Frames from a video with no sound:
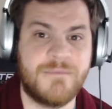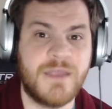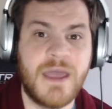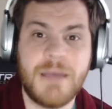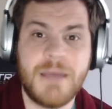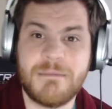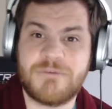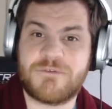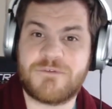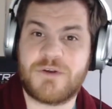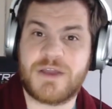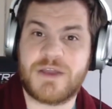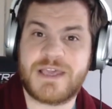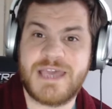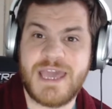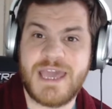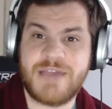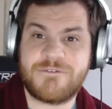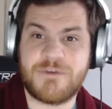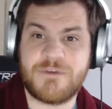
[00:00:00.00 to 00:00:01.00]
before a
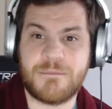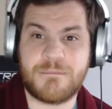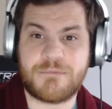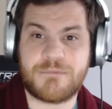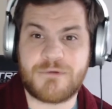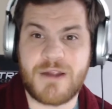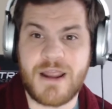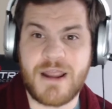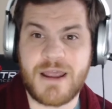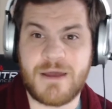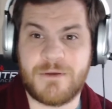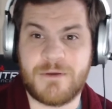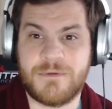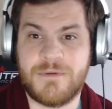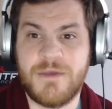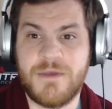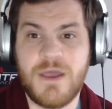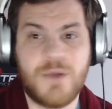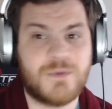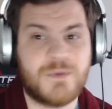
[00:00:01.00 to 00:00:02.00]
kick from Brown
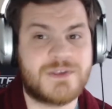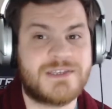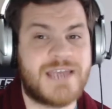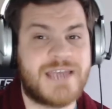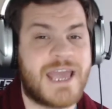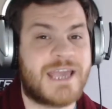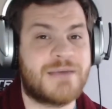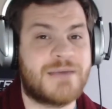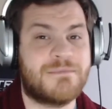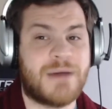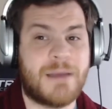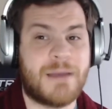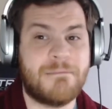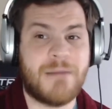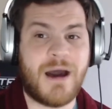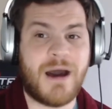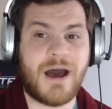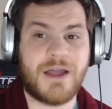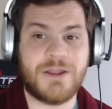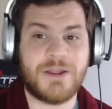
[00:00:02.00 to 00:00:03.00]
was taken by
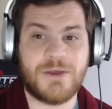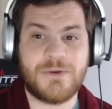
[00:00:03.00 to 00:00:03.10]
Manu,